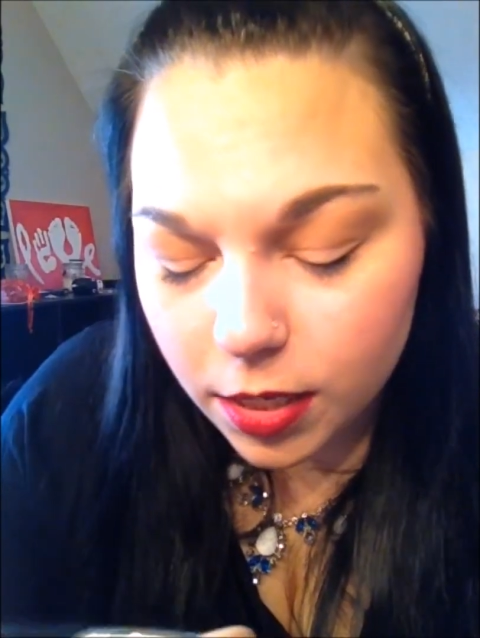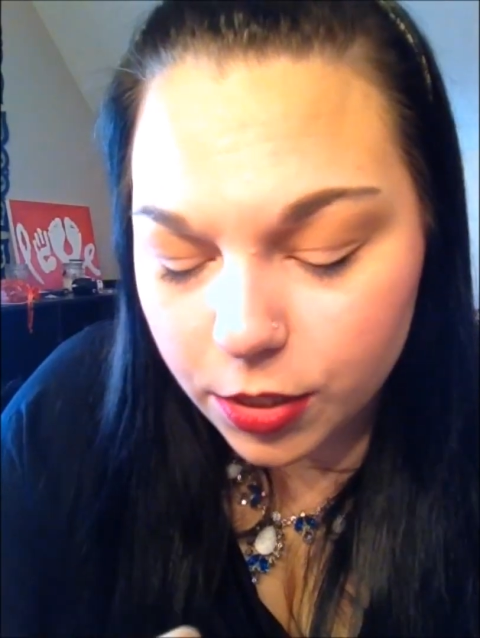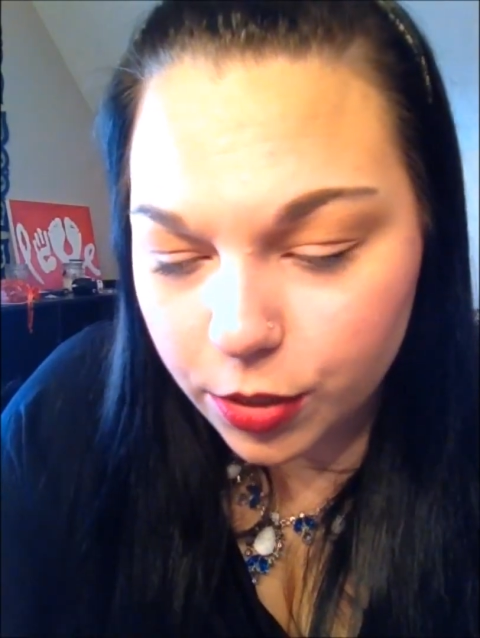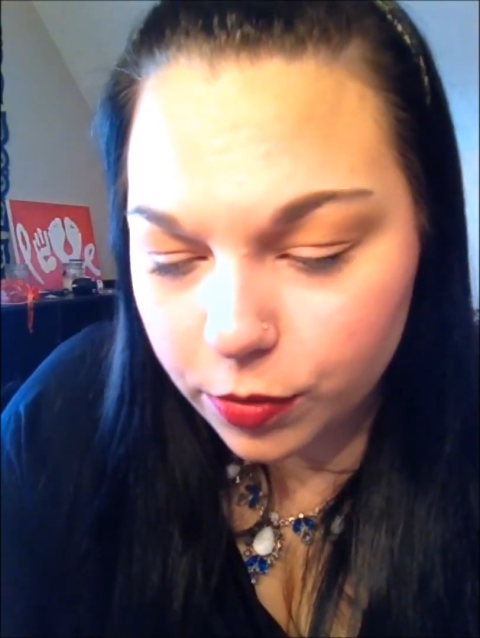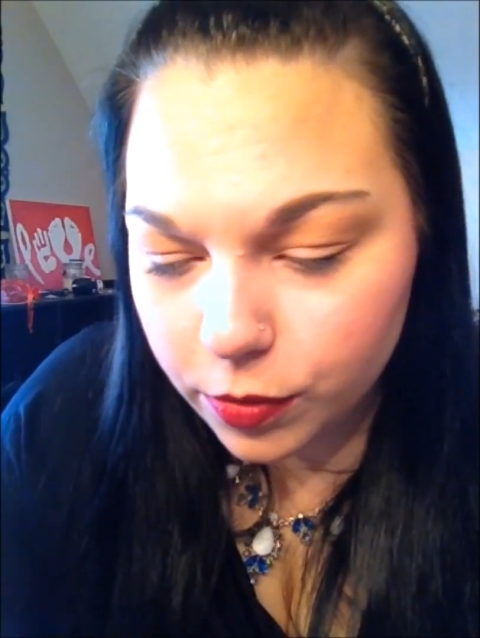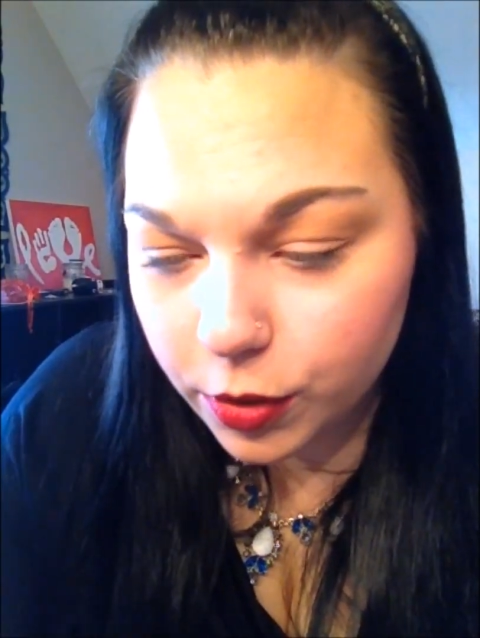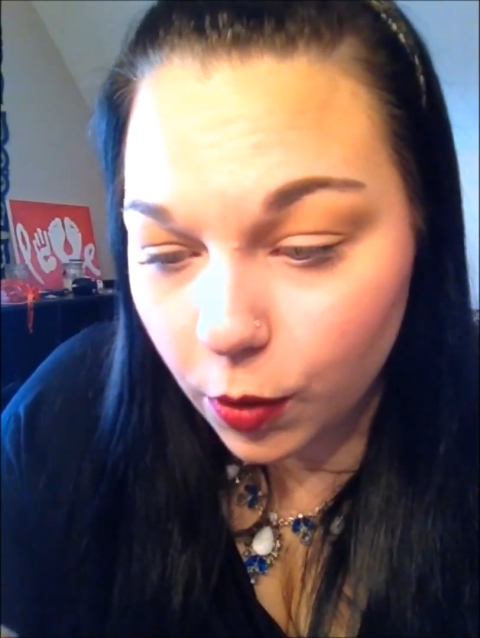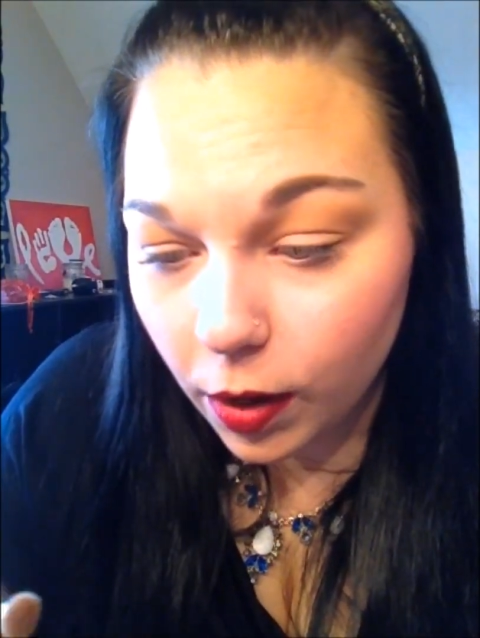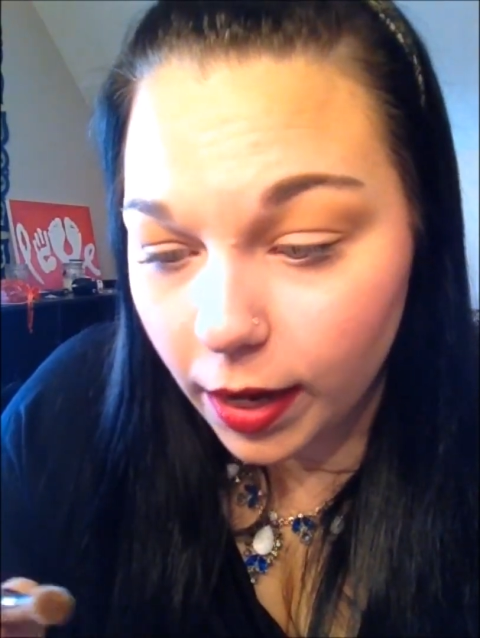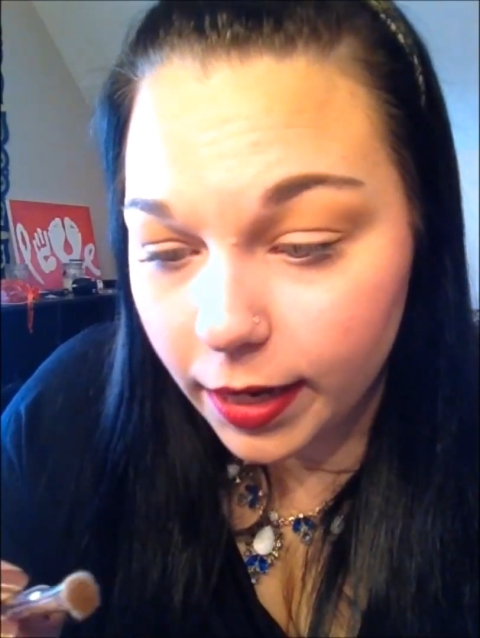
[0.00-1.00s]
do, so
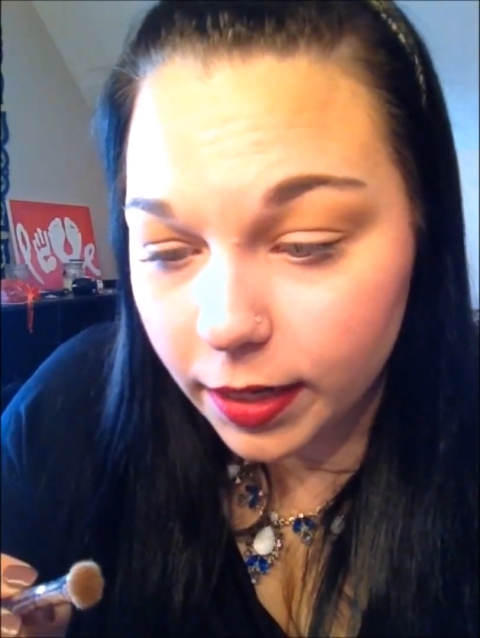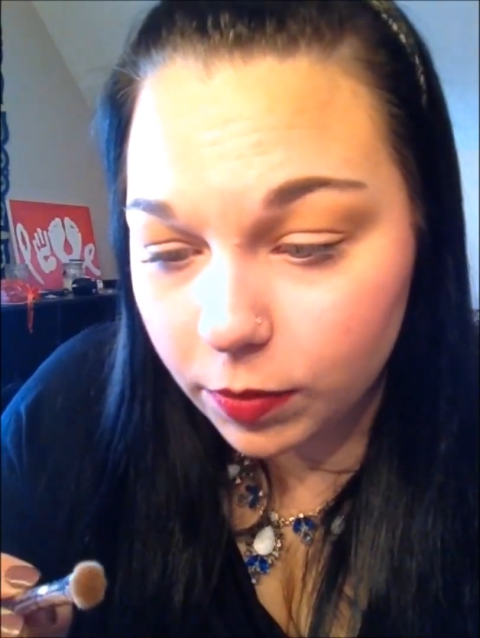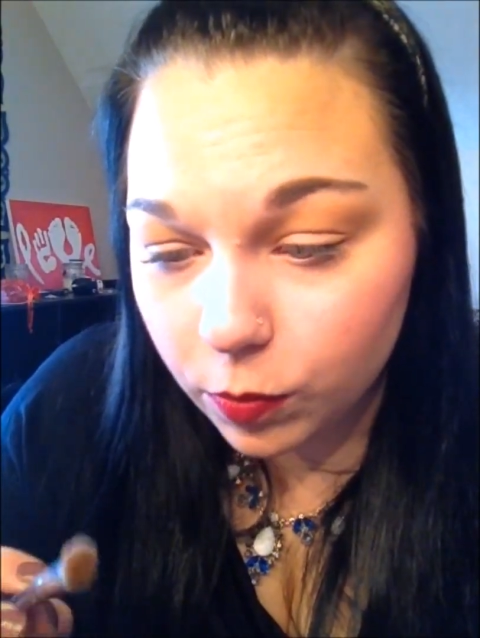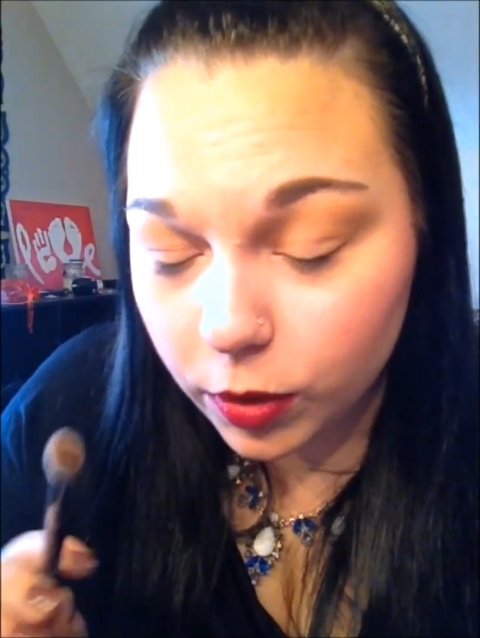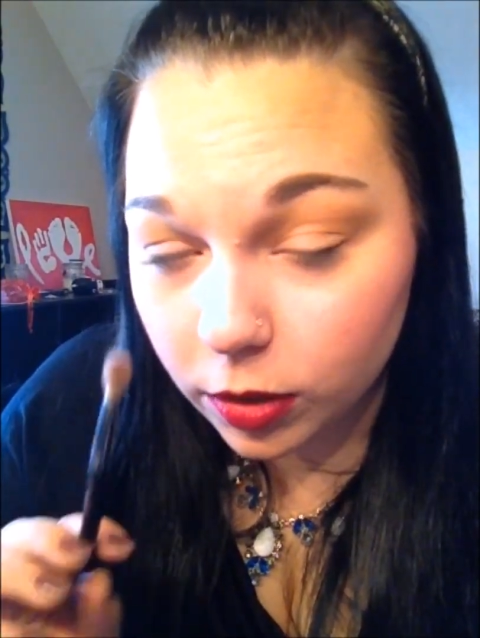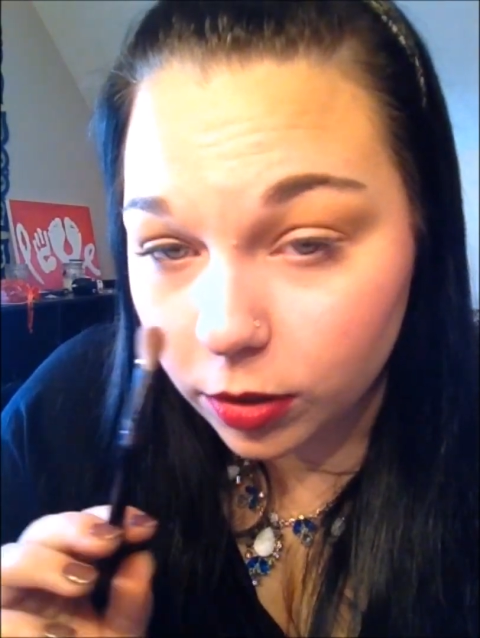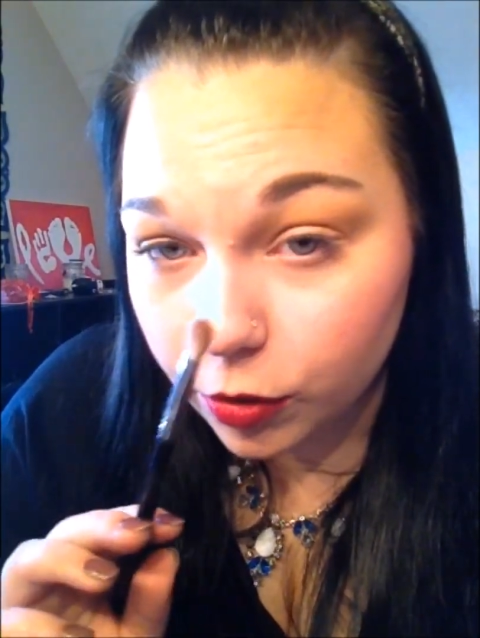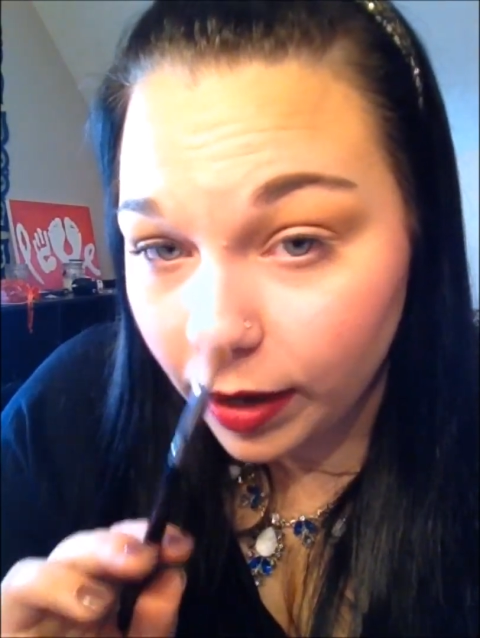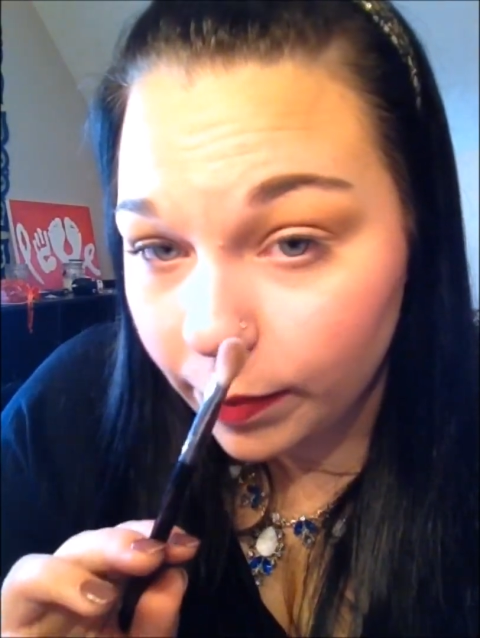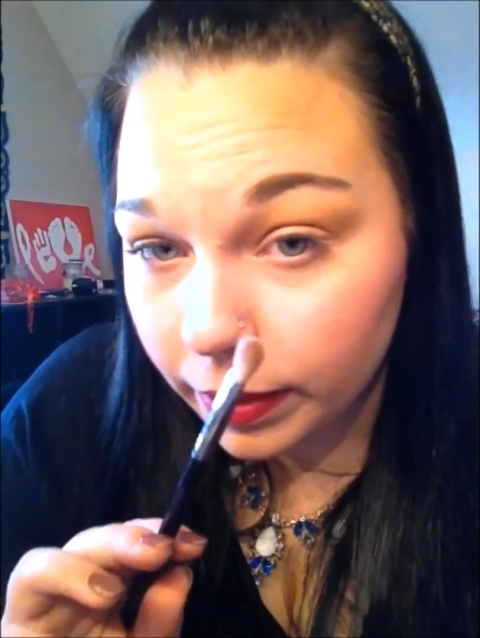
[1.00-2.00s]
I will grab